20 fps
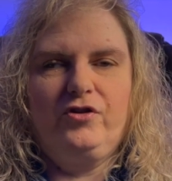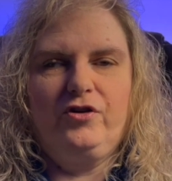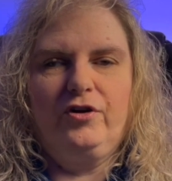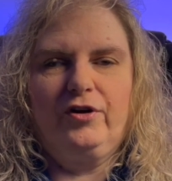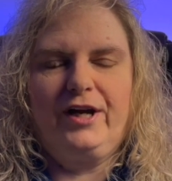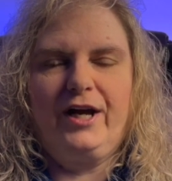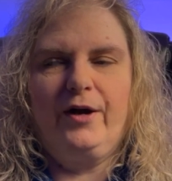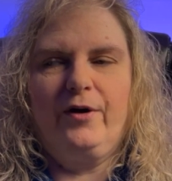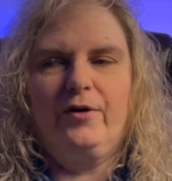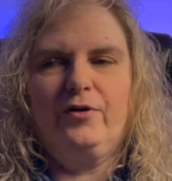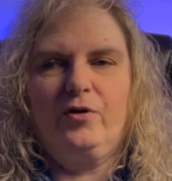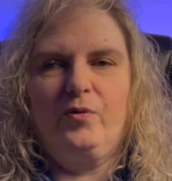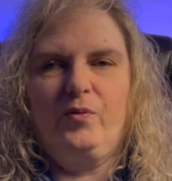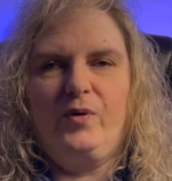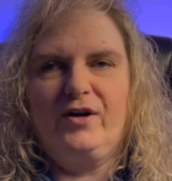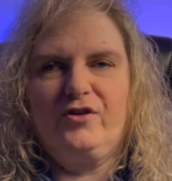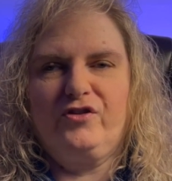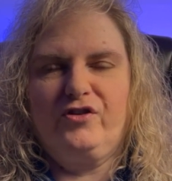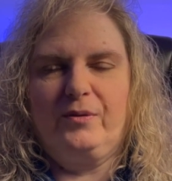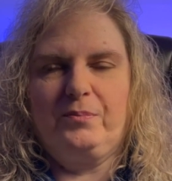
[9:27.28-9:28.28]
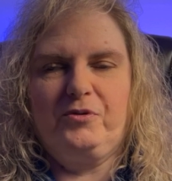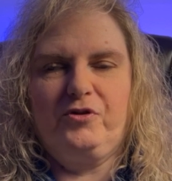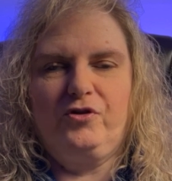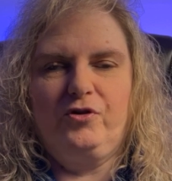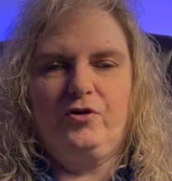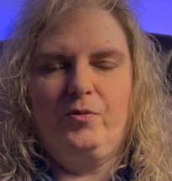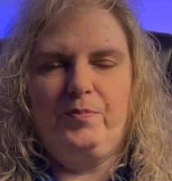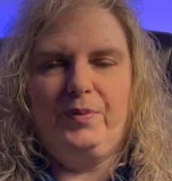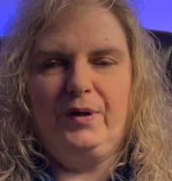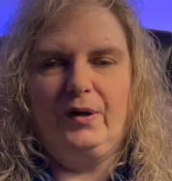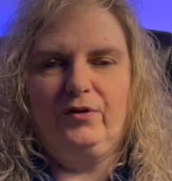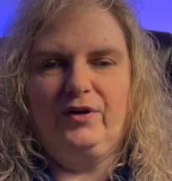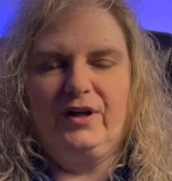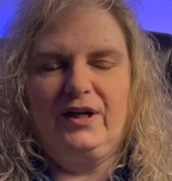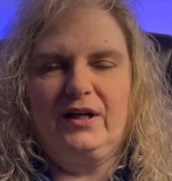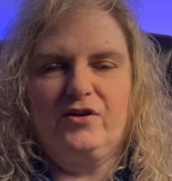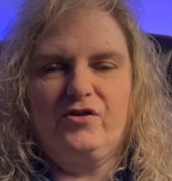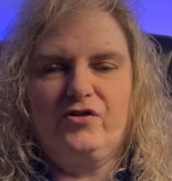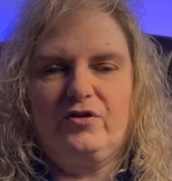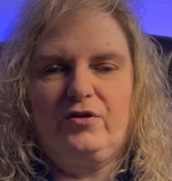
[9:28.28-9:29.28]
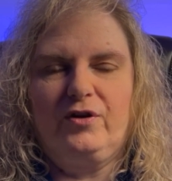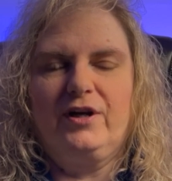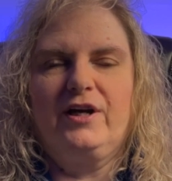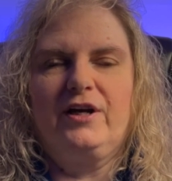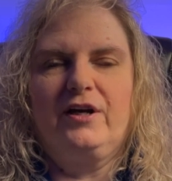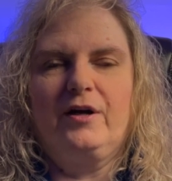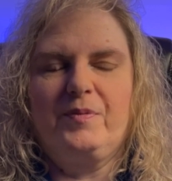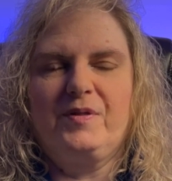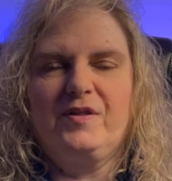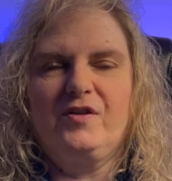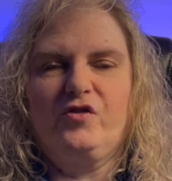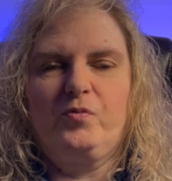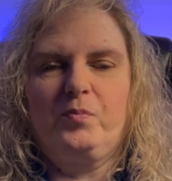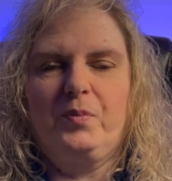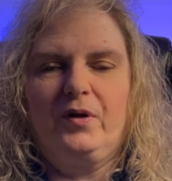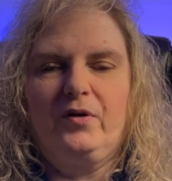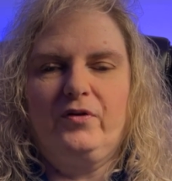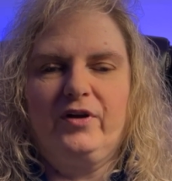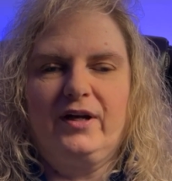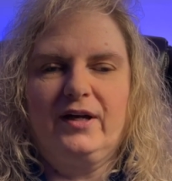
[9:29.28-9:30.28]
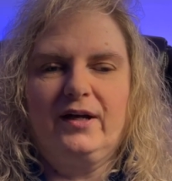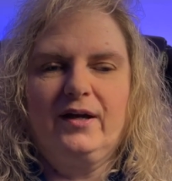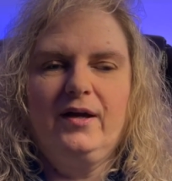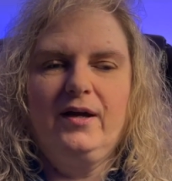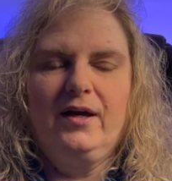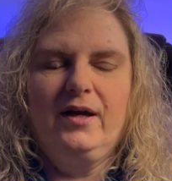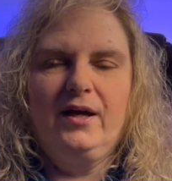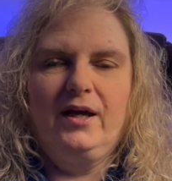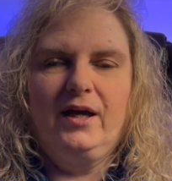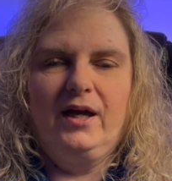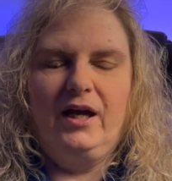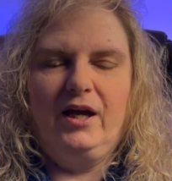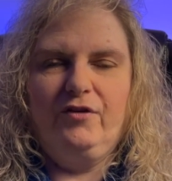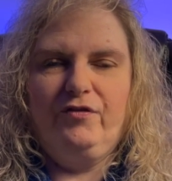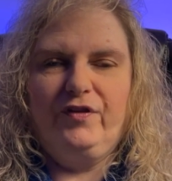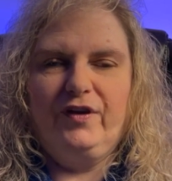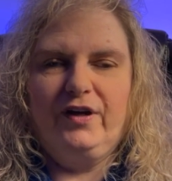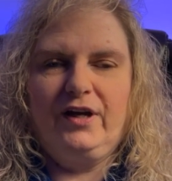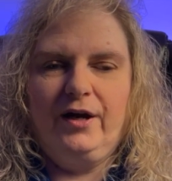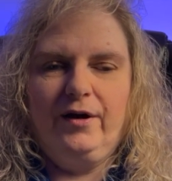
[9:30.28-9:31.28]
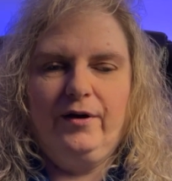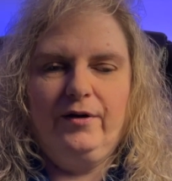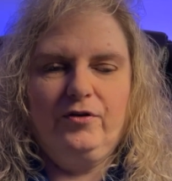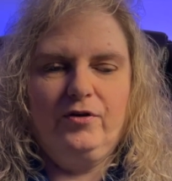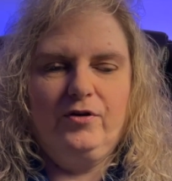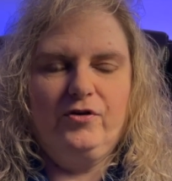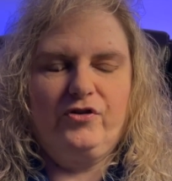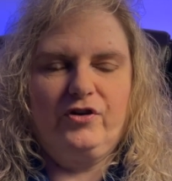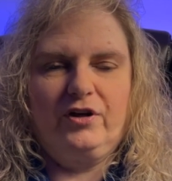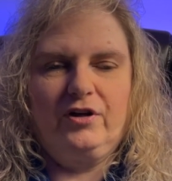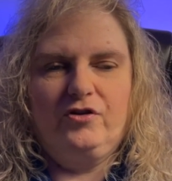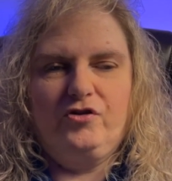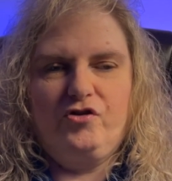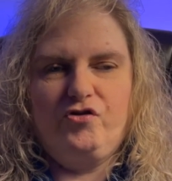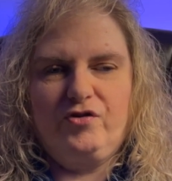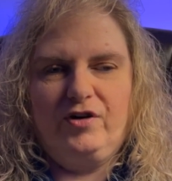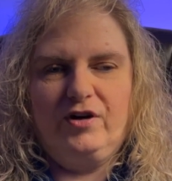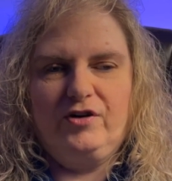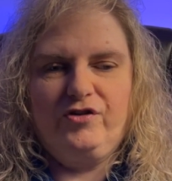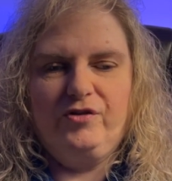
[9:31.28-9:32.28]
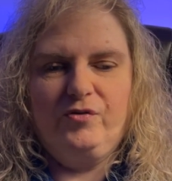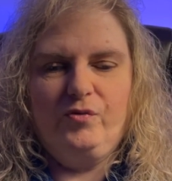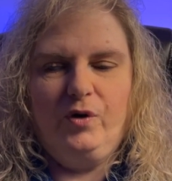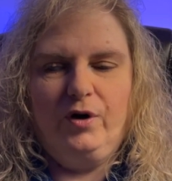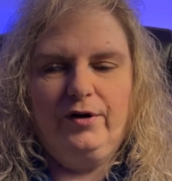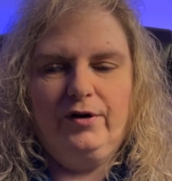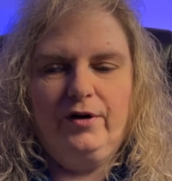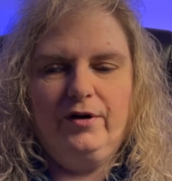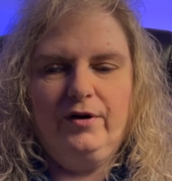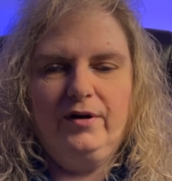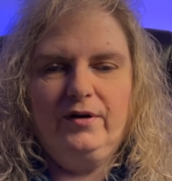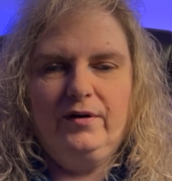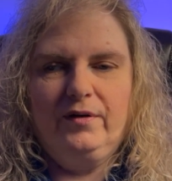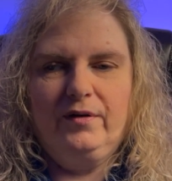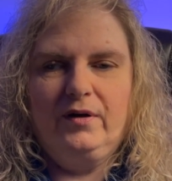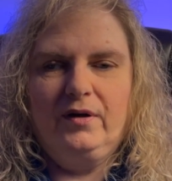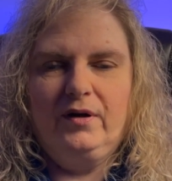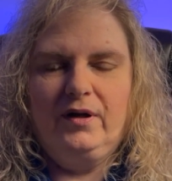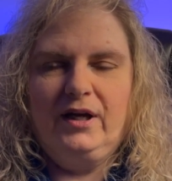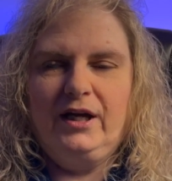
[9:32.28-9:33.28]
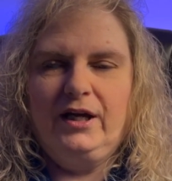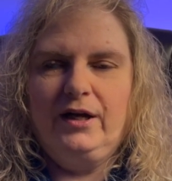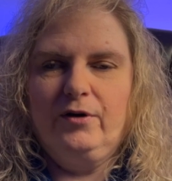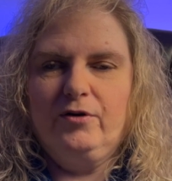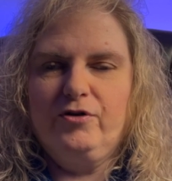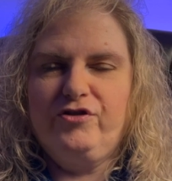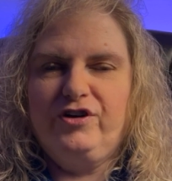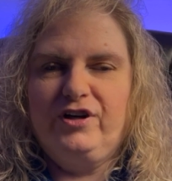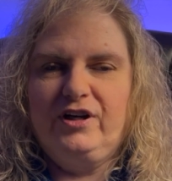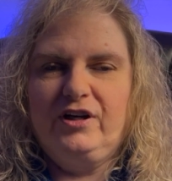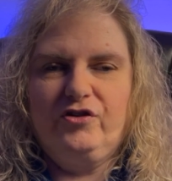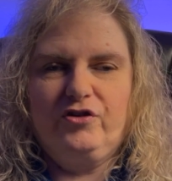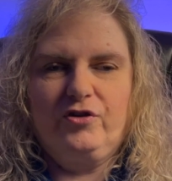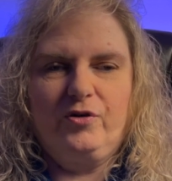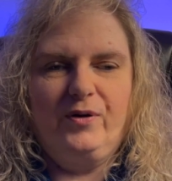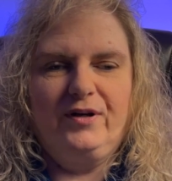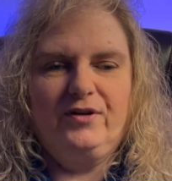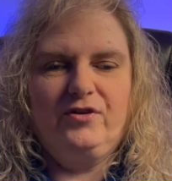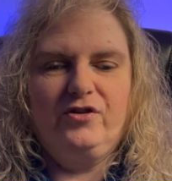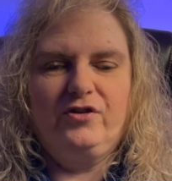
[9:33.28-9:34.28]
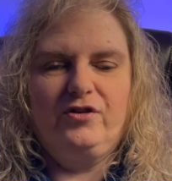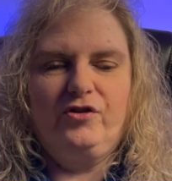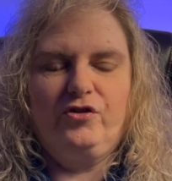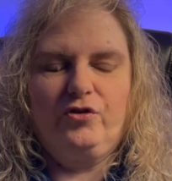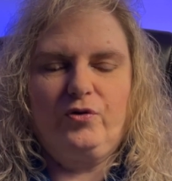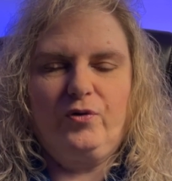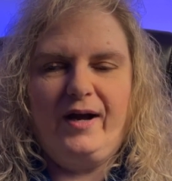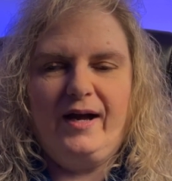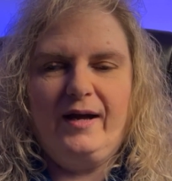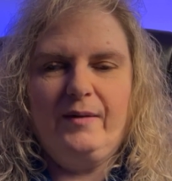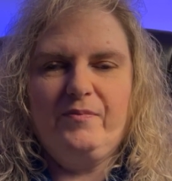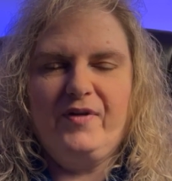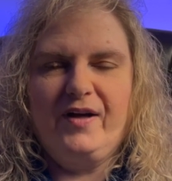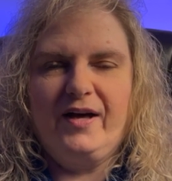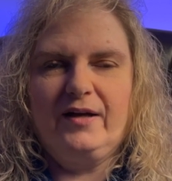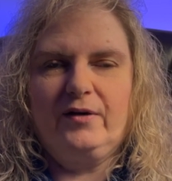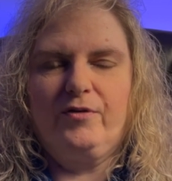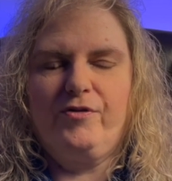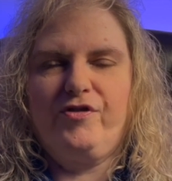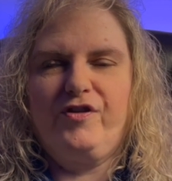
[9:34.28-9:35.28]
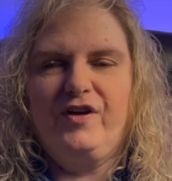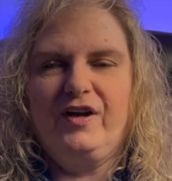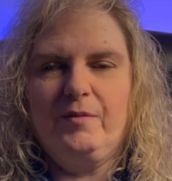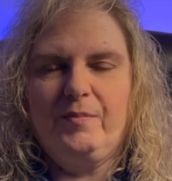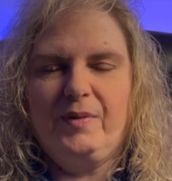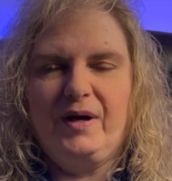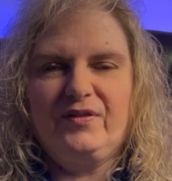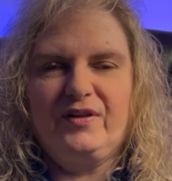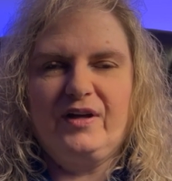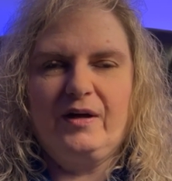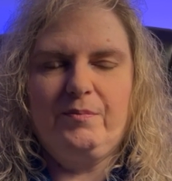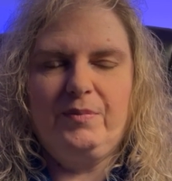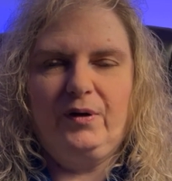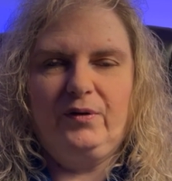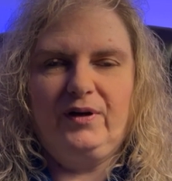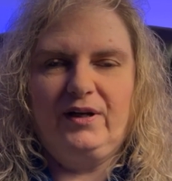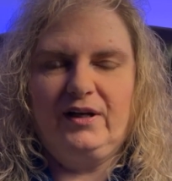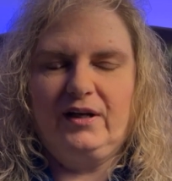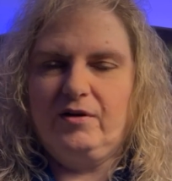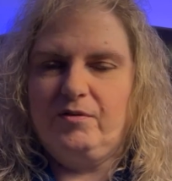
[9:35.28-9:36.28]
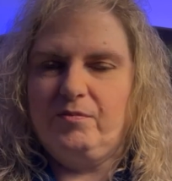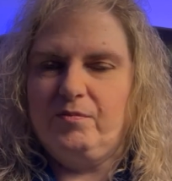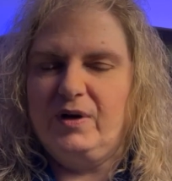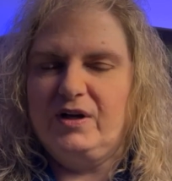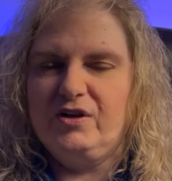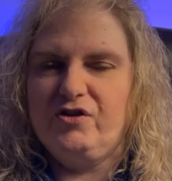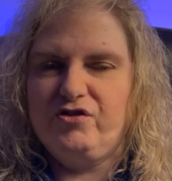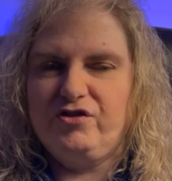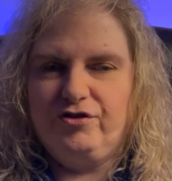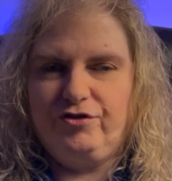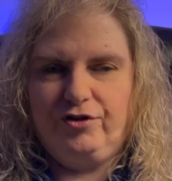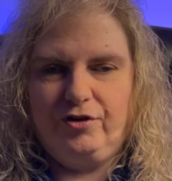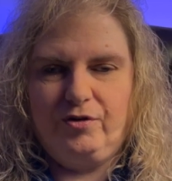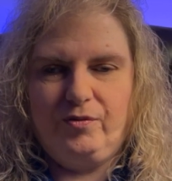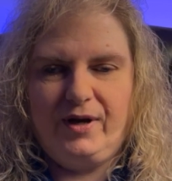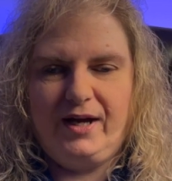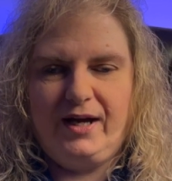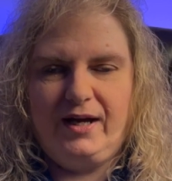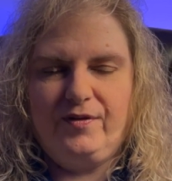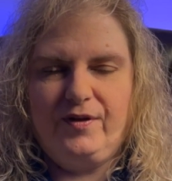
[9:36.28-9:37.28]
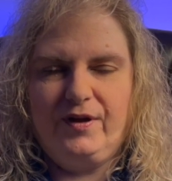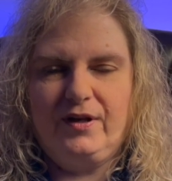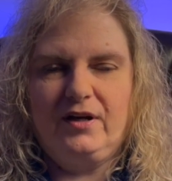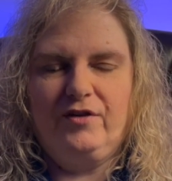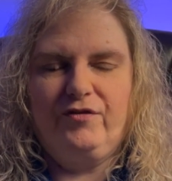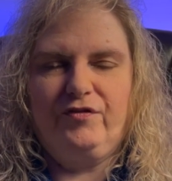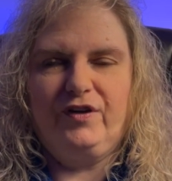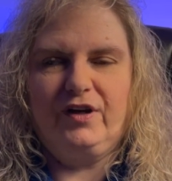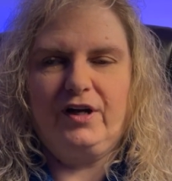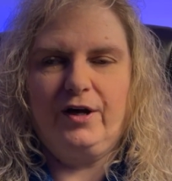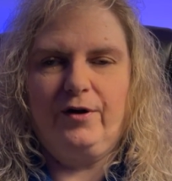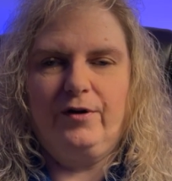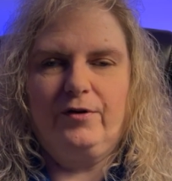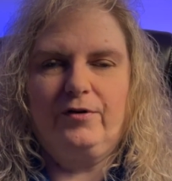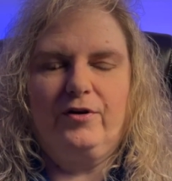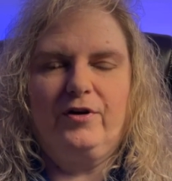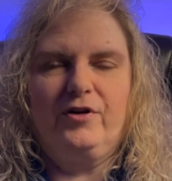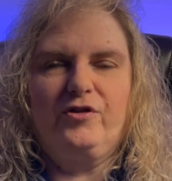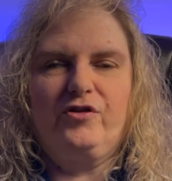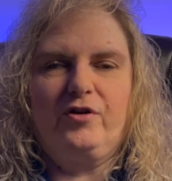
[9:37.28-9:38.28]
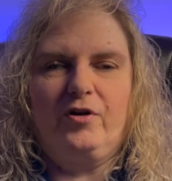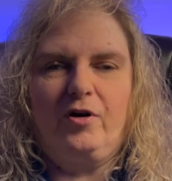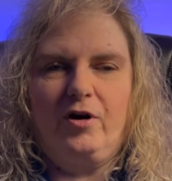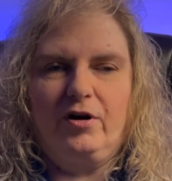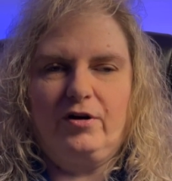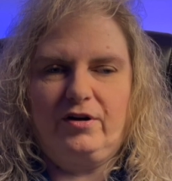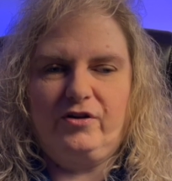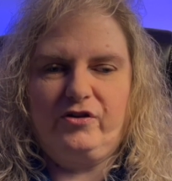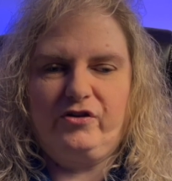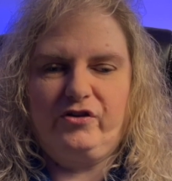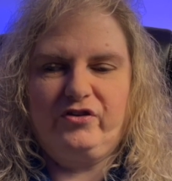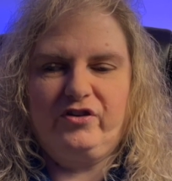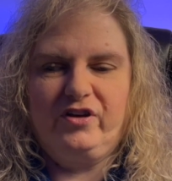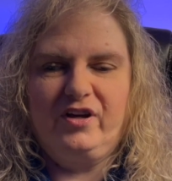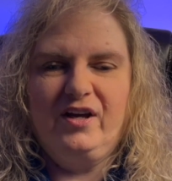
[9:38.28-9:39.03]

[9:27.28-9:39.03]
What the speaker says: character walks up to a building and is looking up this building, if the character is a construction worker, he or she is going to describe that or think about that building in a much different way than if the character is an artist.